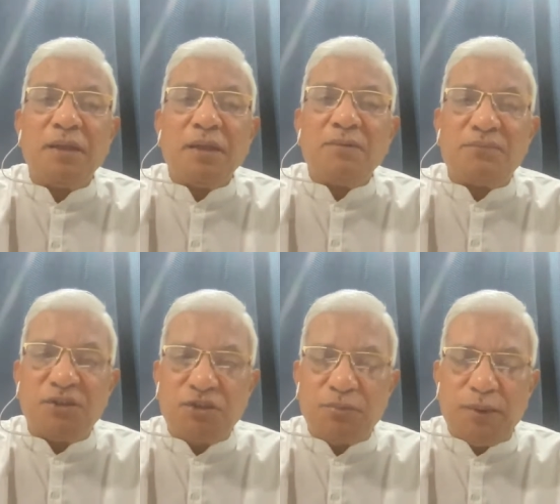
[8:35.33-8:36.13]
If
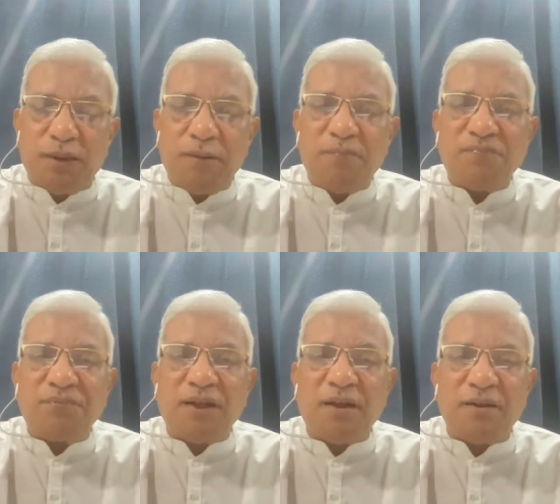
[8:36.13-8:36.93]
this way
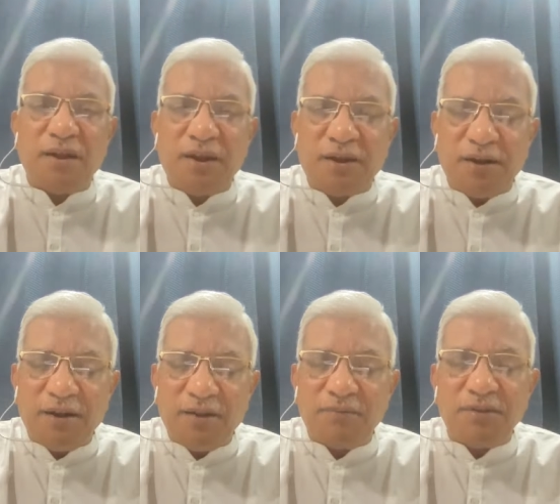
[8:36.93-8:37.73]
that at an
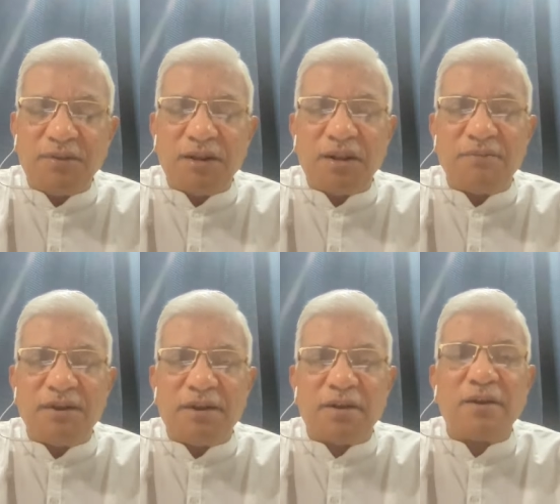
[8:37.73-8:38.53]
individual
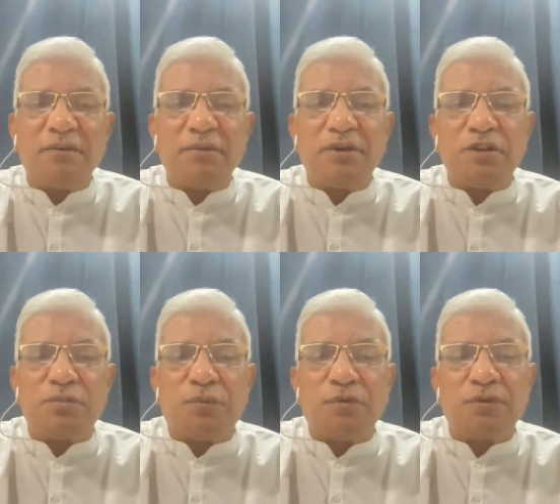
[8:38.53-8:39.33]
level, at individual
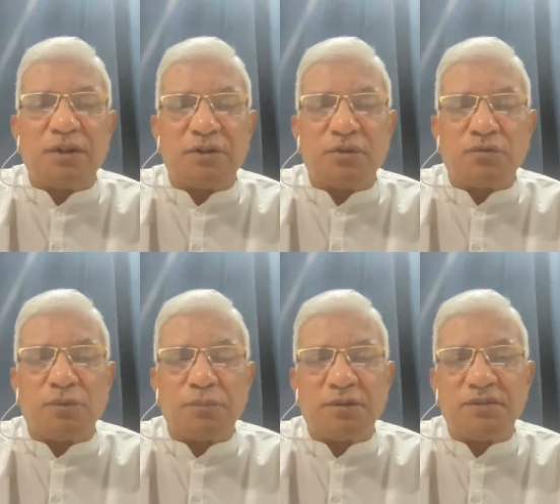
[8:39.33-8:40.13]
sports, that there
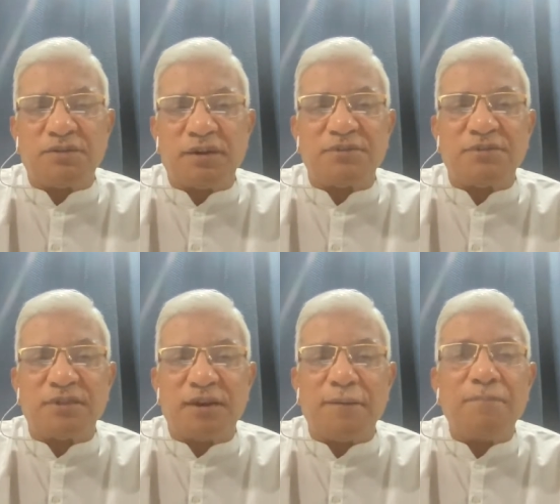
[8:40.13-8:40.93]
so much is
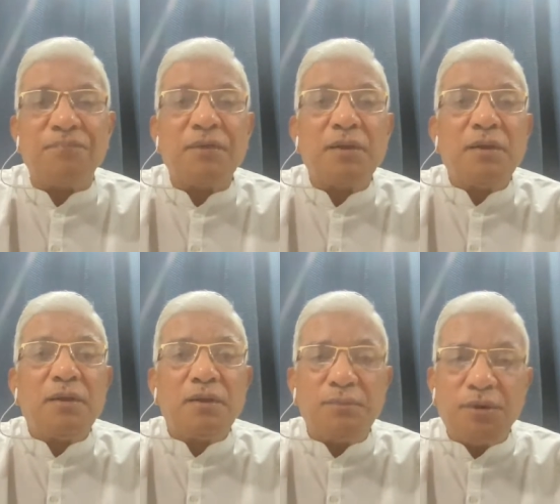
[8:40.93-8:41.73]
necessary,
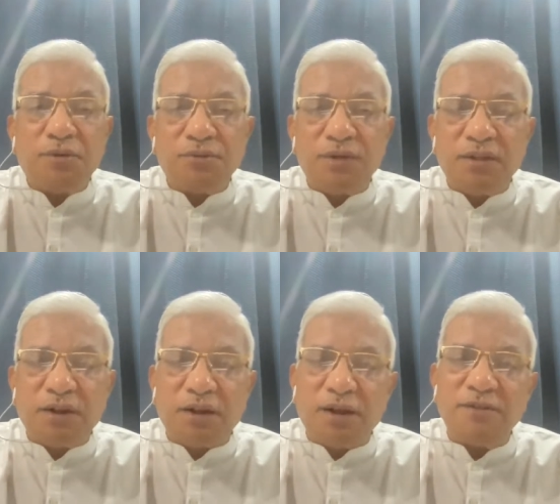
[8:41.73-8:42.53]
you mean to say
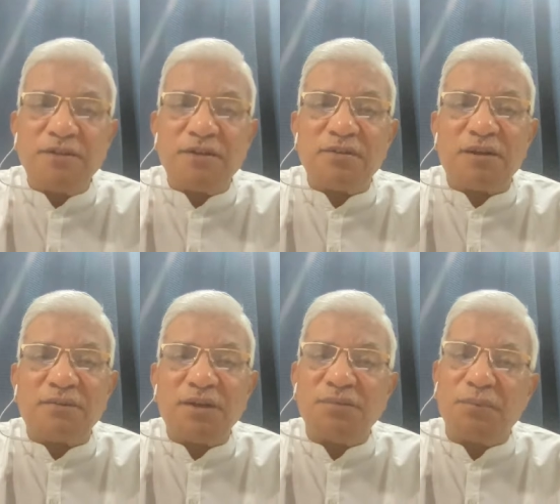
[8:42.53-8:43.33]
that a culture
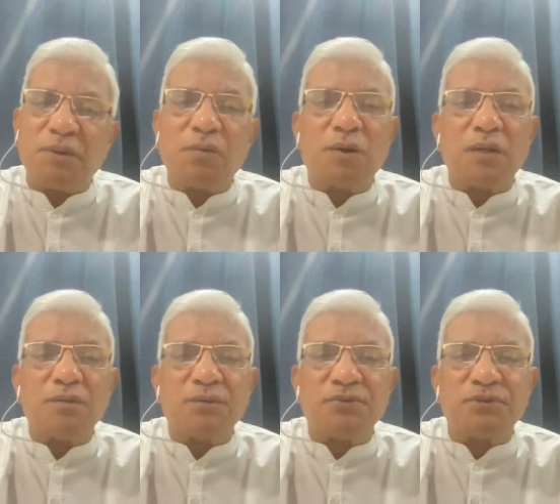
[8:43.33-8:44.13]
survives without all
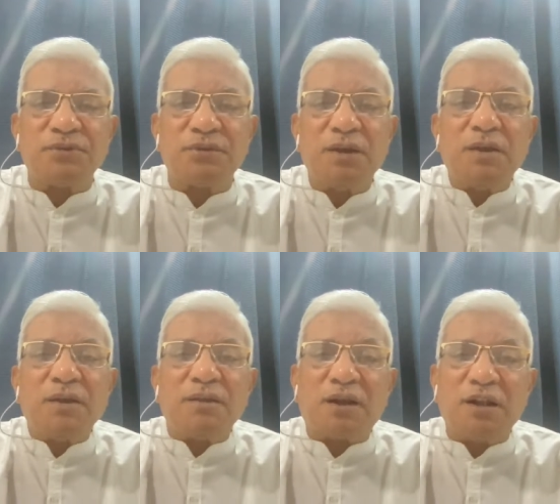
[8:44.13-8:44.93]
those things?
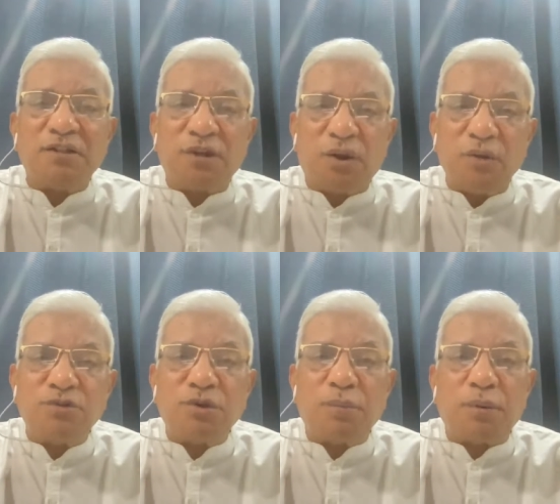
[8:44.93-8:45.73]
The culture
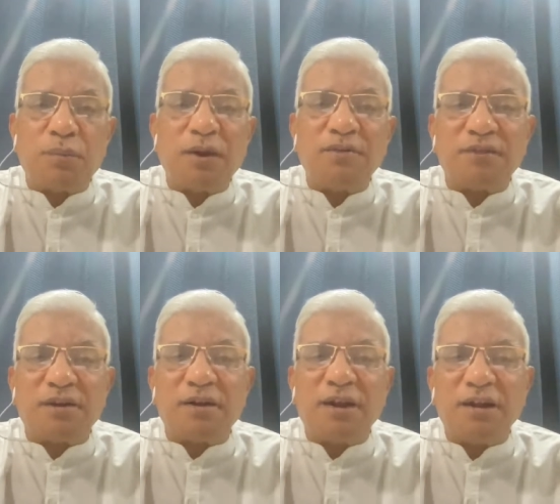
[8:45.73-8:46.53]
also provides
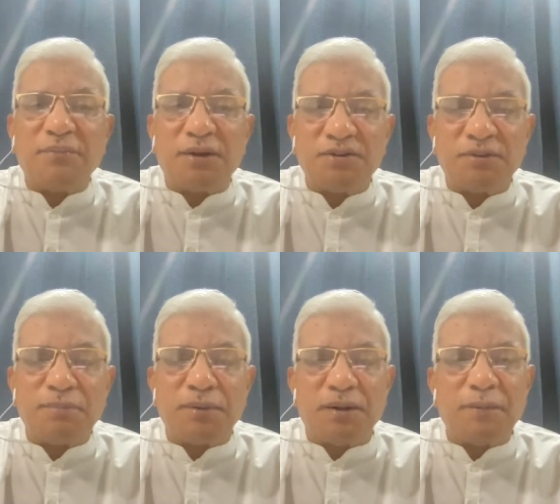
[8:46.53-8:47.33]
that kind of a
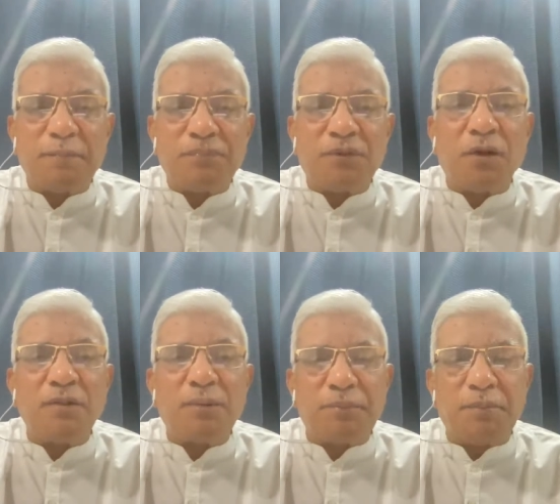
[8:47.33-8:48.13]
discipline
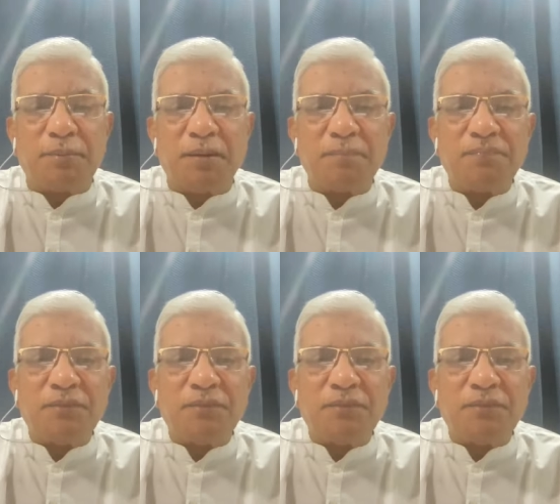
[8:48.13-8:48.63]
on the people.